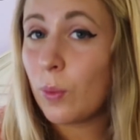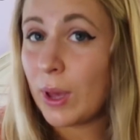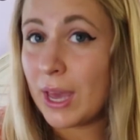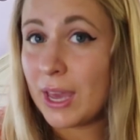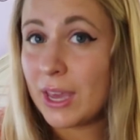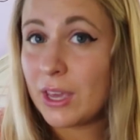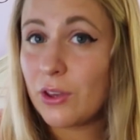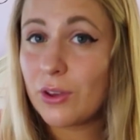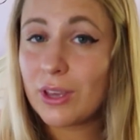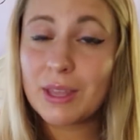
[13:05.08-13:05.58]

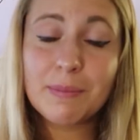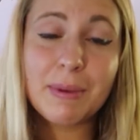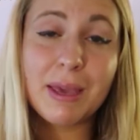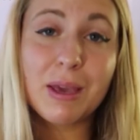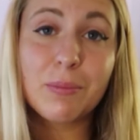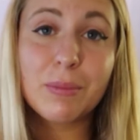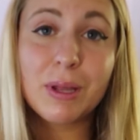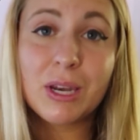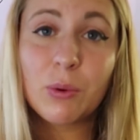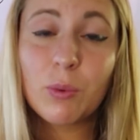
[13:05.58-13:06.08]
way you can
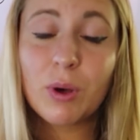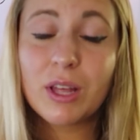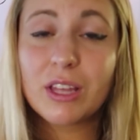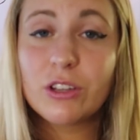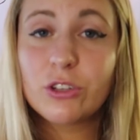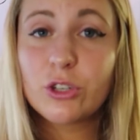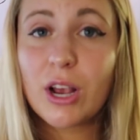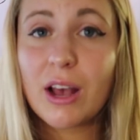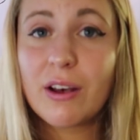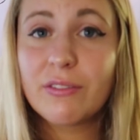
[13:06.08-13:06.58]
make money while
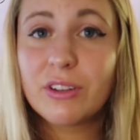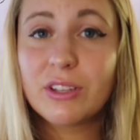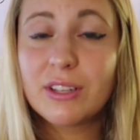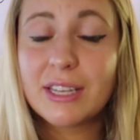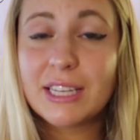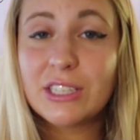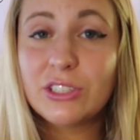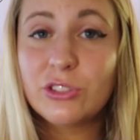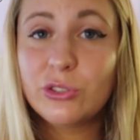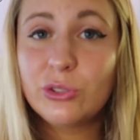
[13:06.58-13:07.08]
you
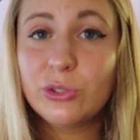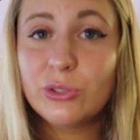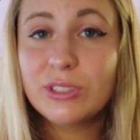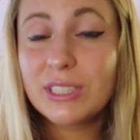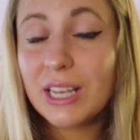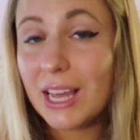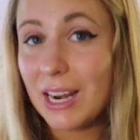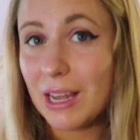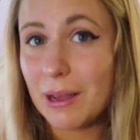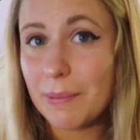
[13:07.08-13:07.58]
travel is to set